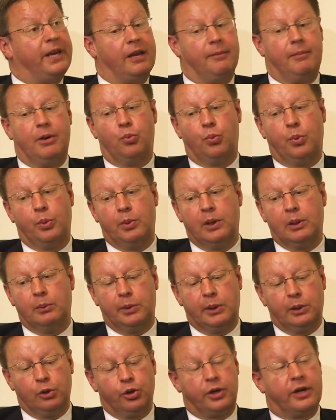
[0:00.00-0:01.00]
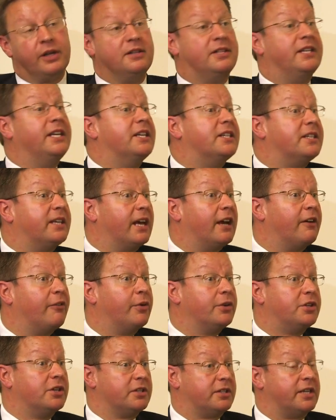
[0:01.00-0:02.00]
PE. I mean, we look at DCF,
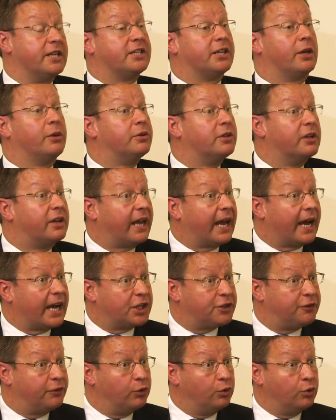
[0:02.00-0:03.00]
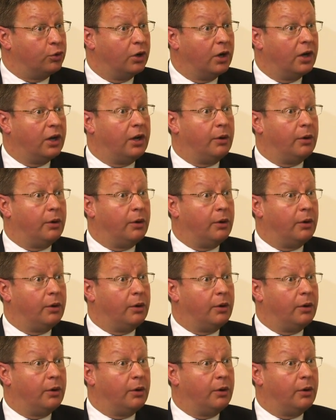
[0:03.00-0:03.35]
which is discounted cash flow.